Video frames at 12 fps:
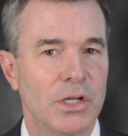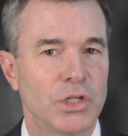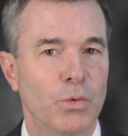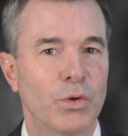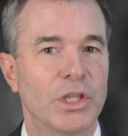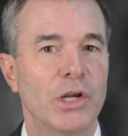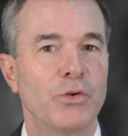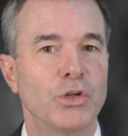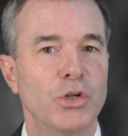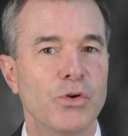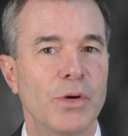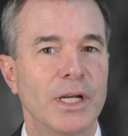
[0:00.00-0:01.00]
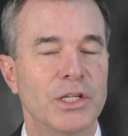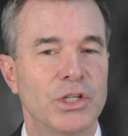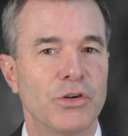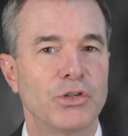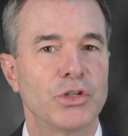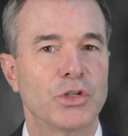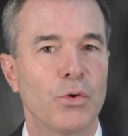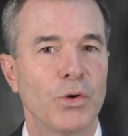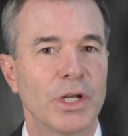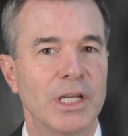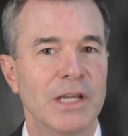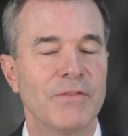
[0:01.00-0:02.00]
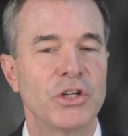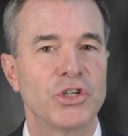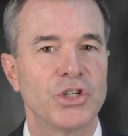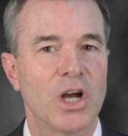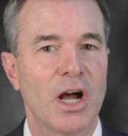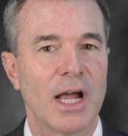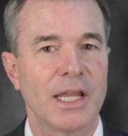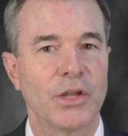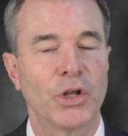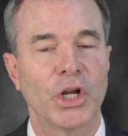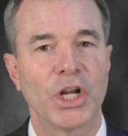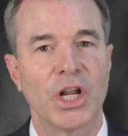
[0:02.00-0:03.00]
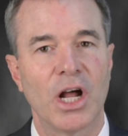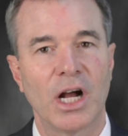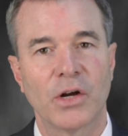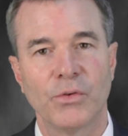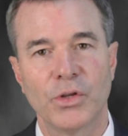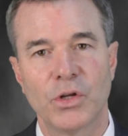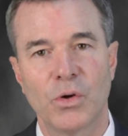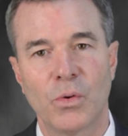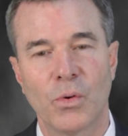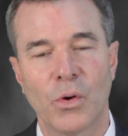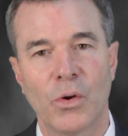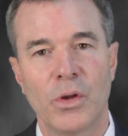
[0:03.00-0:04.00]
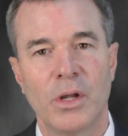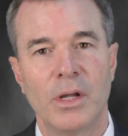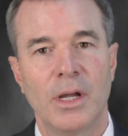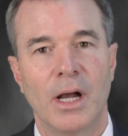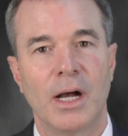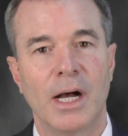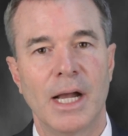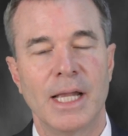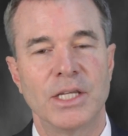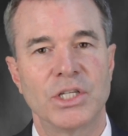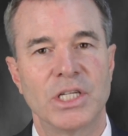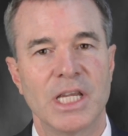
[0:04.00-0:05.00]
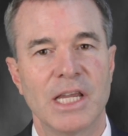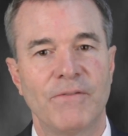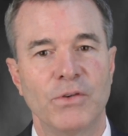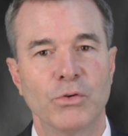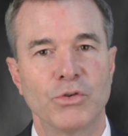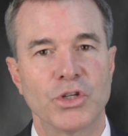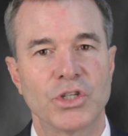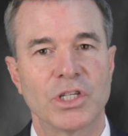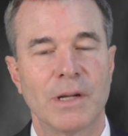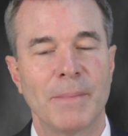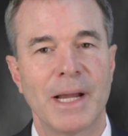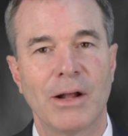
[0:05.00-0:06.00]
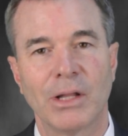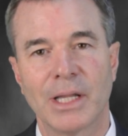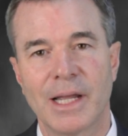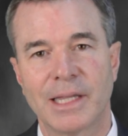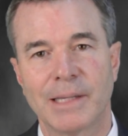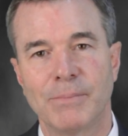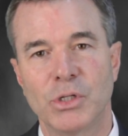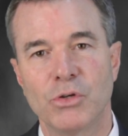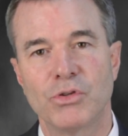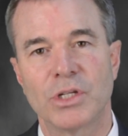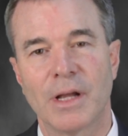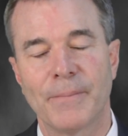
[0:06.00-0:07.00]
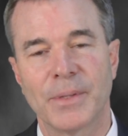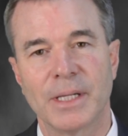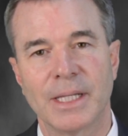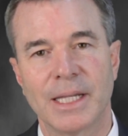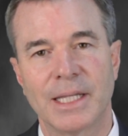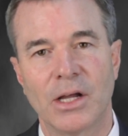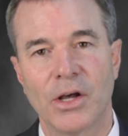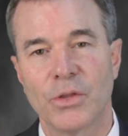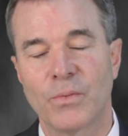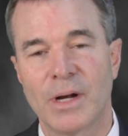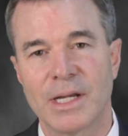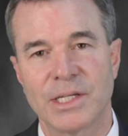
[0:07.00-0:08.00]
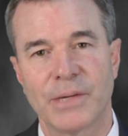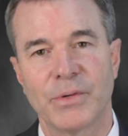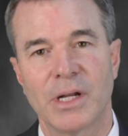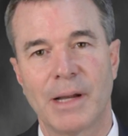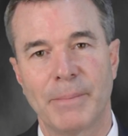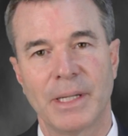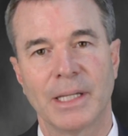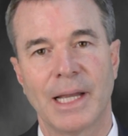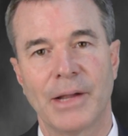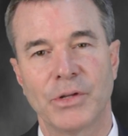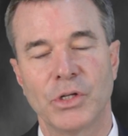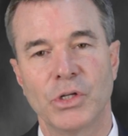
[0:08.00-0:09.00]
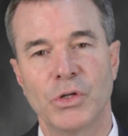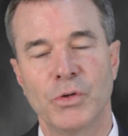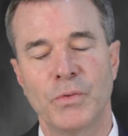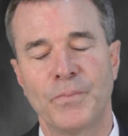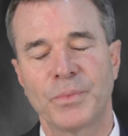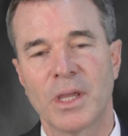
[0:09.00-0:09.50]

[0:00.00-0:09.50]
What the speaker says: So what they are doing is they're just going to give it a shot. They're going to knock on the door and see if you'll just somehow let them do something that otherwise they would not be allowed to do.